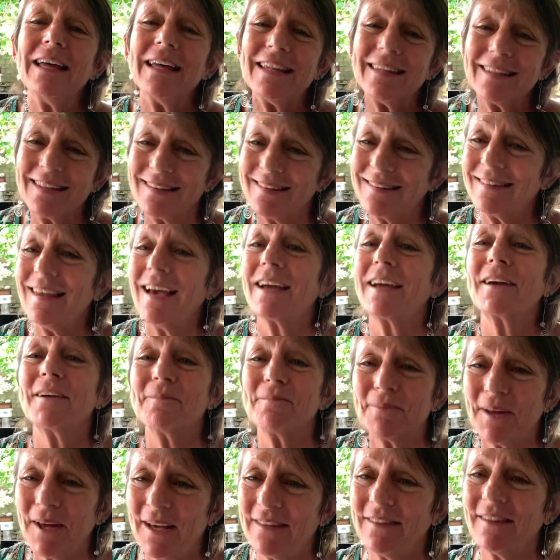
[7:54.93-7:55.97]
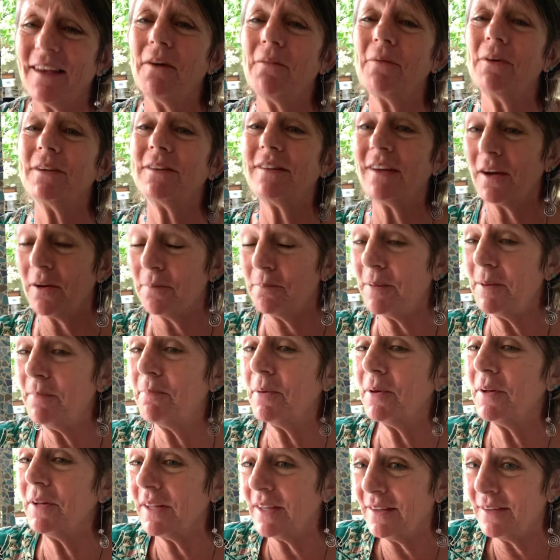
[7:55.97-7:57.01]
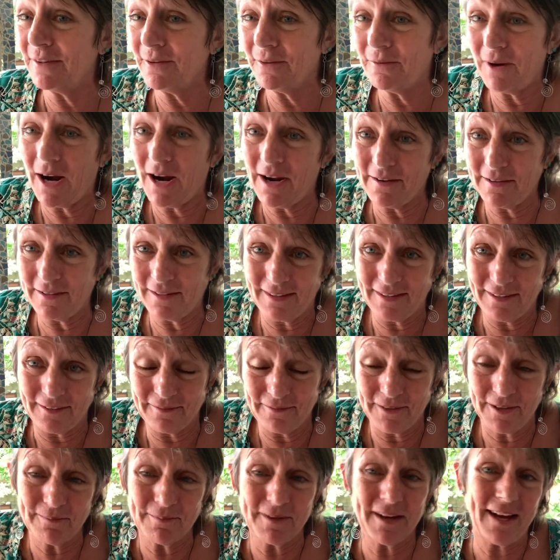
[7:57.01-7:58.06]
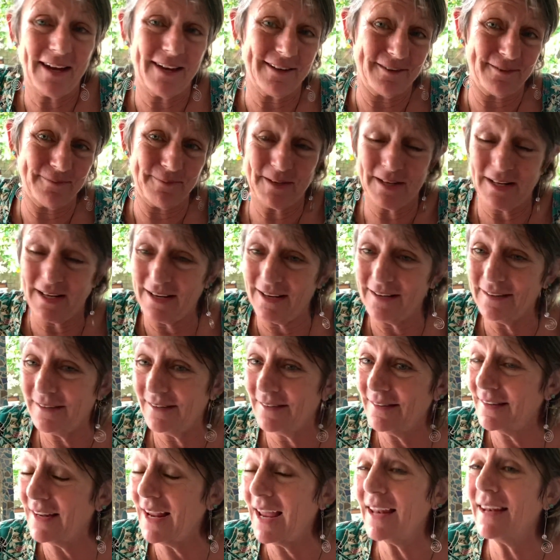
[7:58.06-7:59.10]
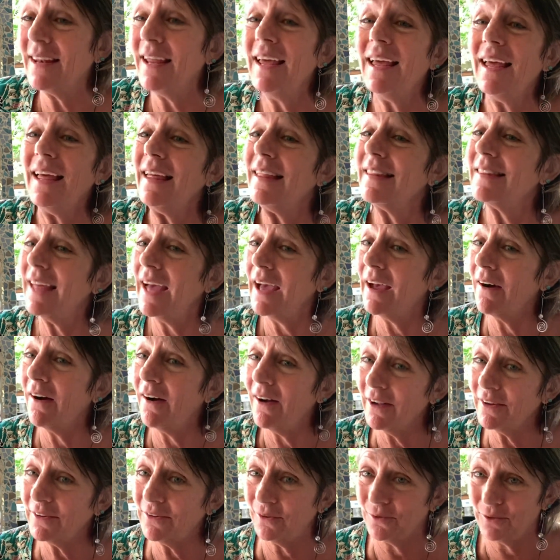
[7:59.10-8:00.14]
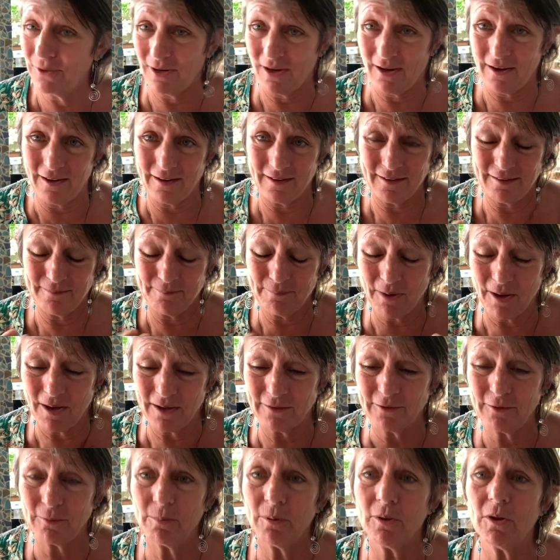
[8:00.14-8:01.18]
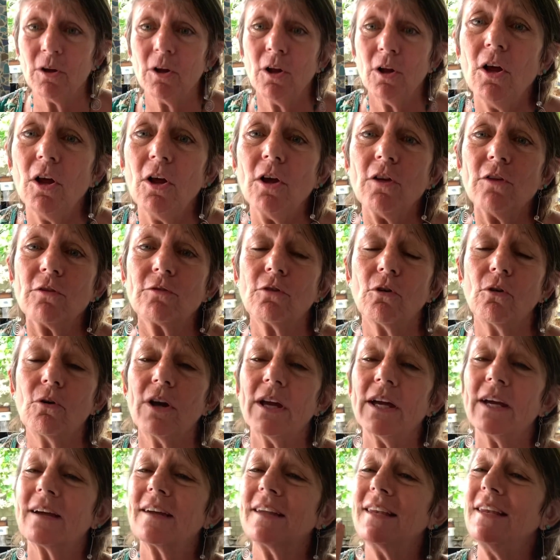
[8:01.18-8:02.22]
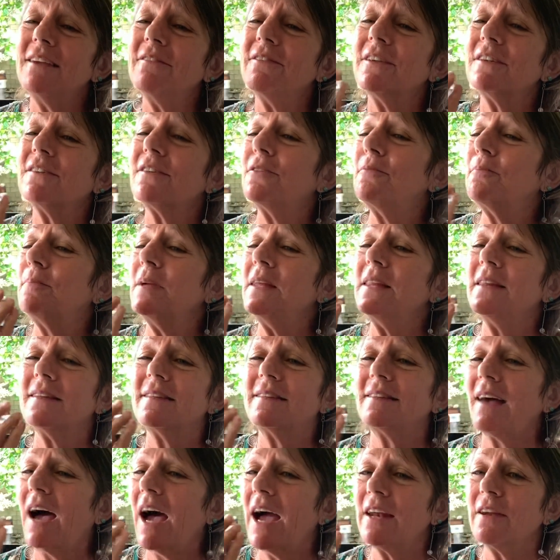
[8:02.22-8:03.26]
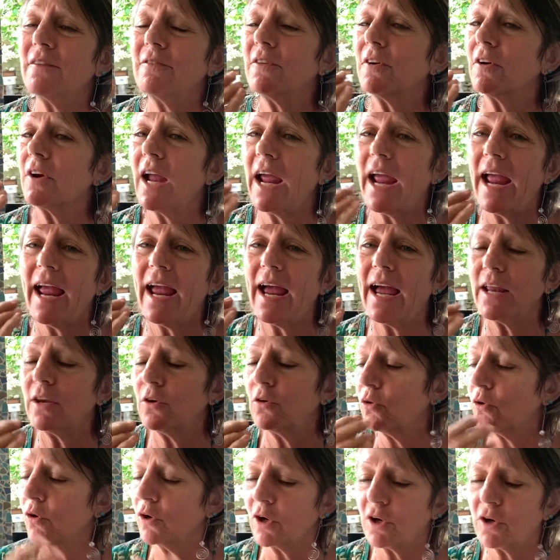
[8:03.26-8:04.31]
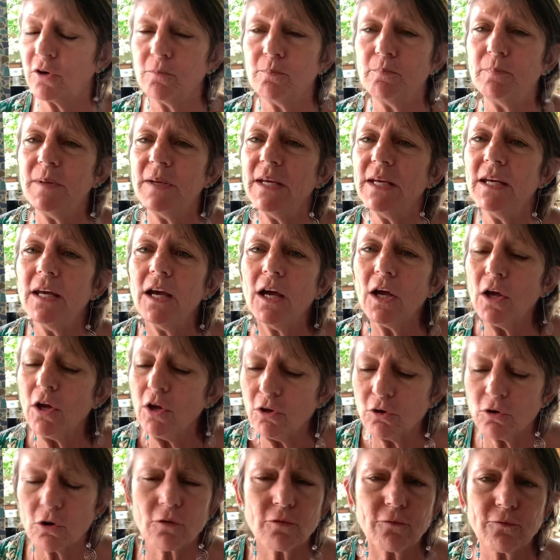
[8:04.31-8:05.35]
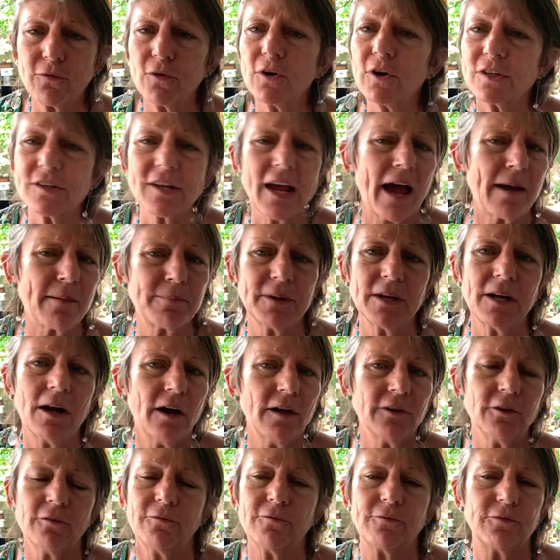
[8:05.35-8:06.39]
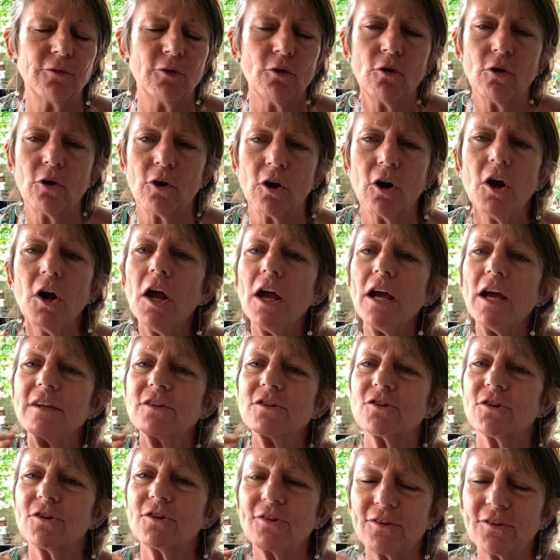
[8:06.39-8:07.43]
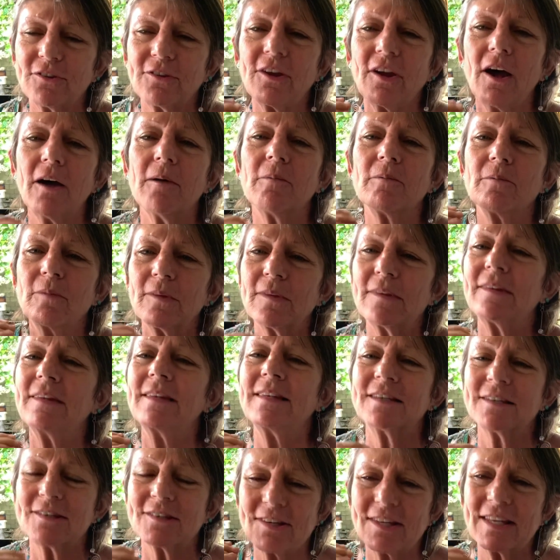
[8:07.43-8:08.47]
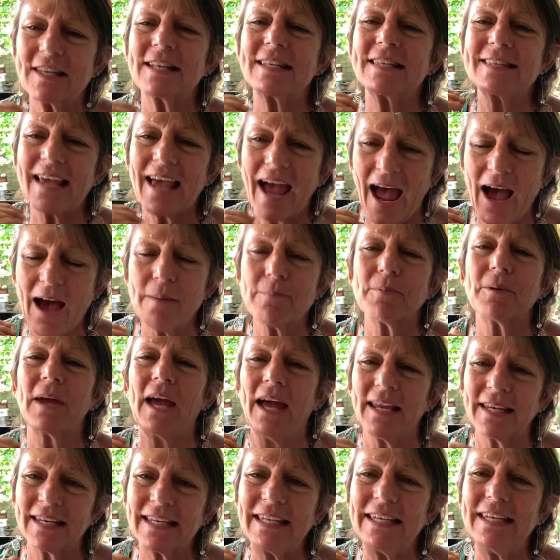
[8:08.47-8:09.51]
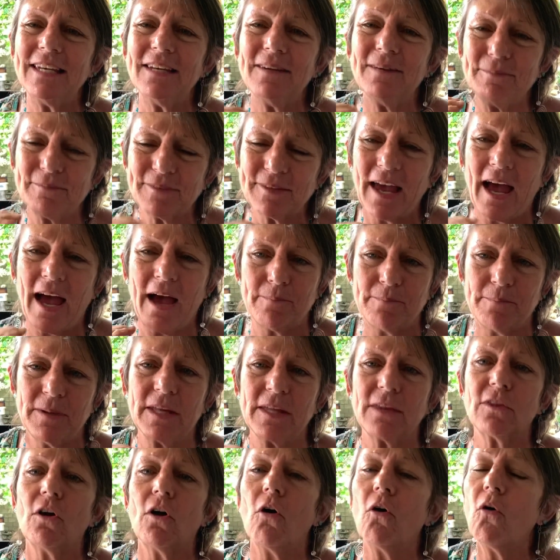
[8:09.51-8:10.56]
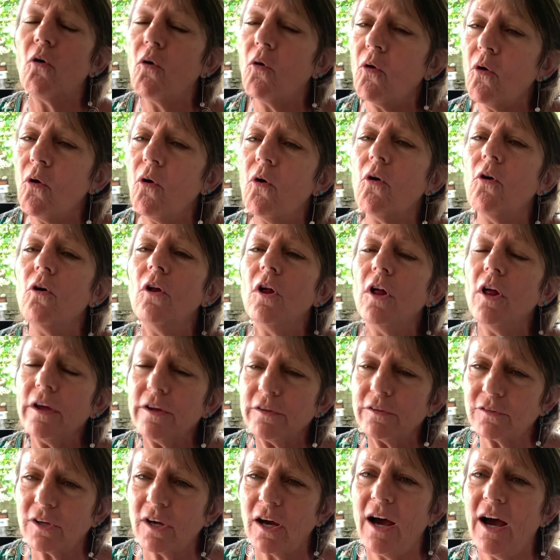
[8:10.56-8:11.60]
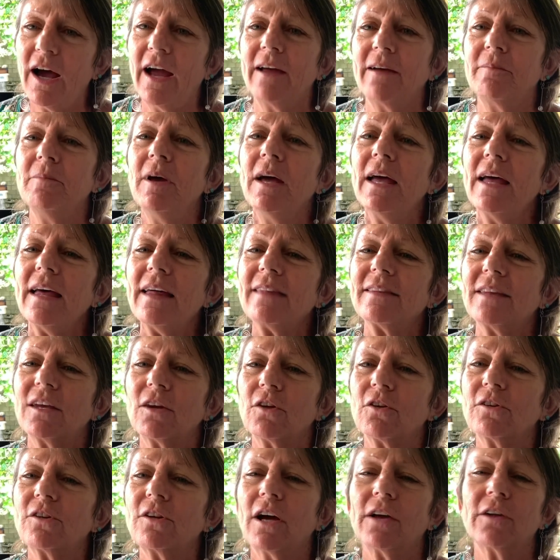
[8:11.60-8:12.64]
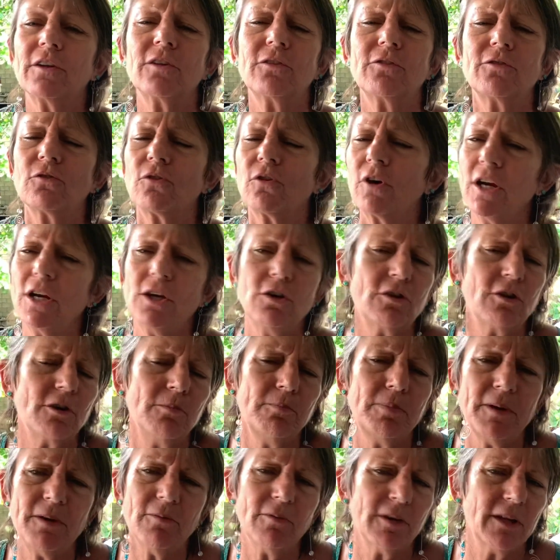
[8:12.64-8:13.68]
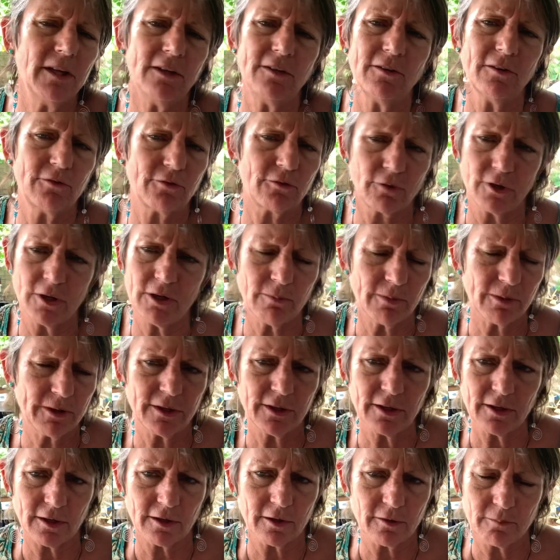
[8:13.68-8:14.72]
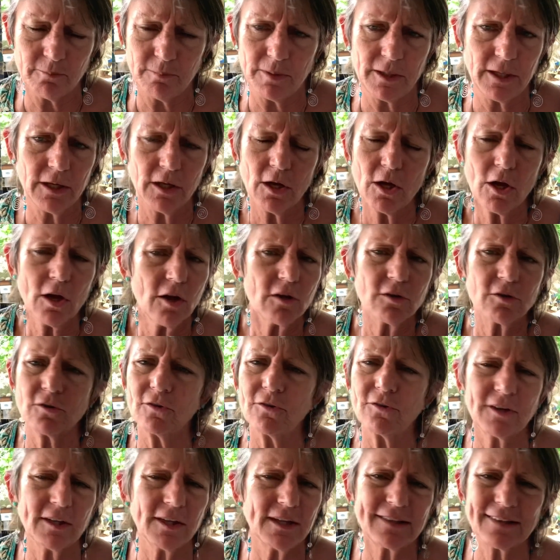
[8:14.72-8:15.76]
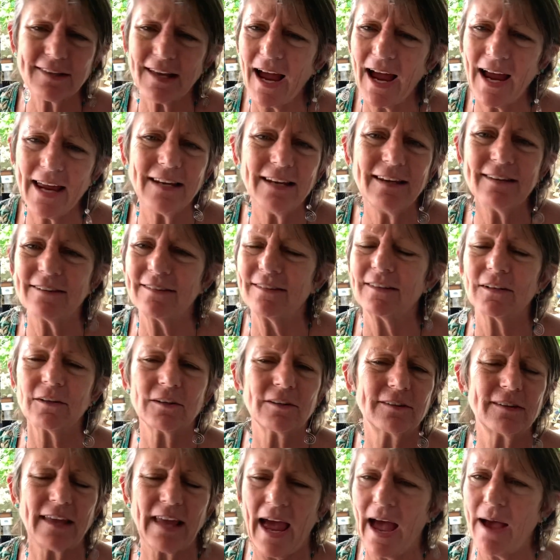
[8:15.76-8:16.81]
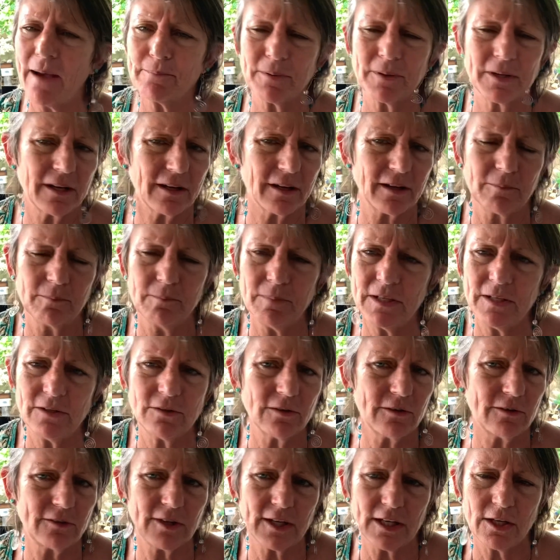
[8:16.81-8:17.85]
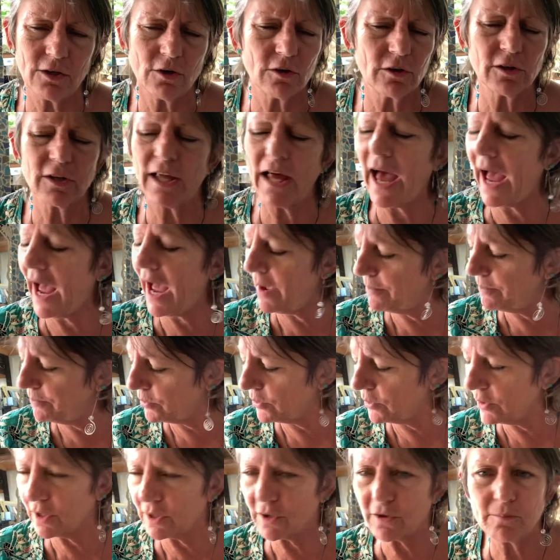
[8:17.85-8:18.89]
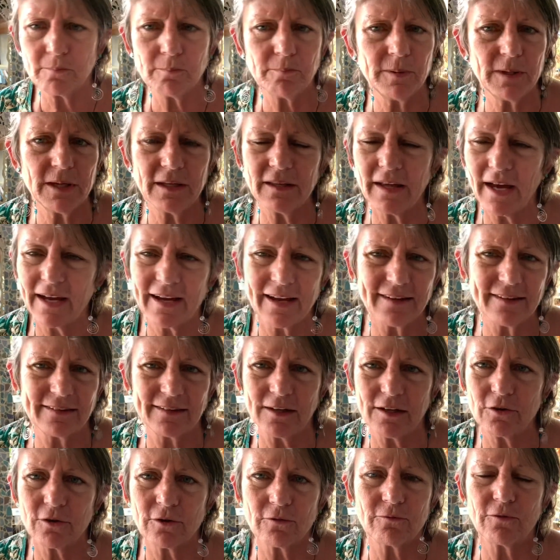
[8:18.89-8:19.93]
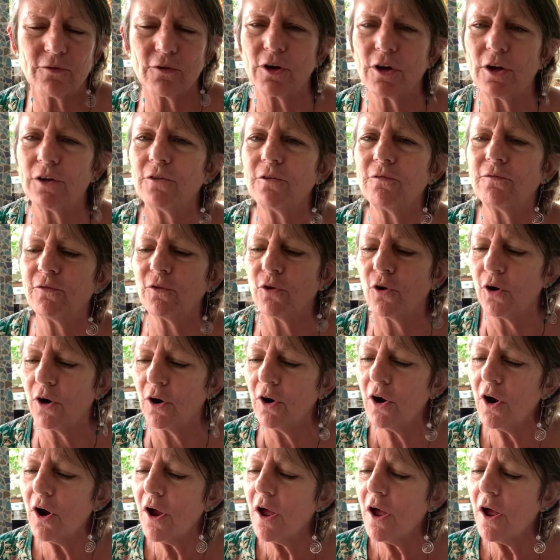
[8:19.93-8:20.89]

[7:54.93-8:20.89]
The second place I would tell people is around the rib cage, but I understand that also not possible. So it can even just be the side of your hand, or it could be your foot tapping on the floor. Just tap and keep tapping the whole time that you're telling the story. And you can be really discreet with it. It can be just the tiniest little tap, and it can be just in your lap, or it can be, like I said, your foot on the floor.